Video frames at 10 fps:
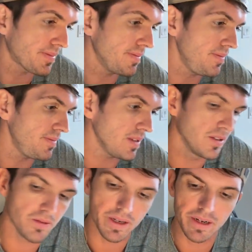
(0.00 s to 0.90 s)

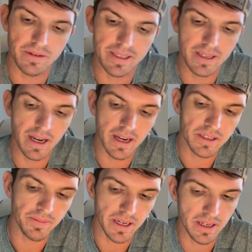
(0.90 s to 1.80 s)
That's why you don't see
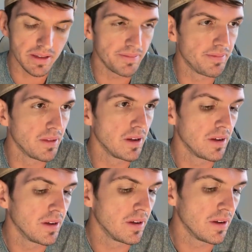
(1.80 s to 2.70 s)
as many of them.
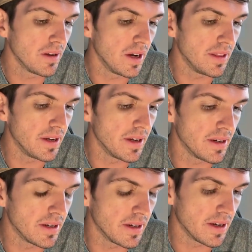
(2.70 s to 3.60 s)
And
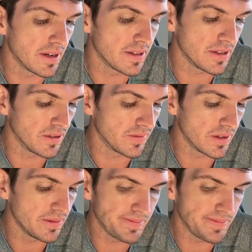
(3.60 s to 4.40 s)
then a silver.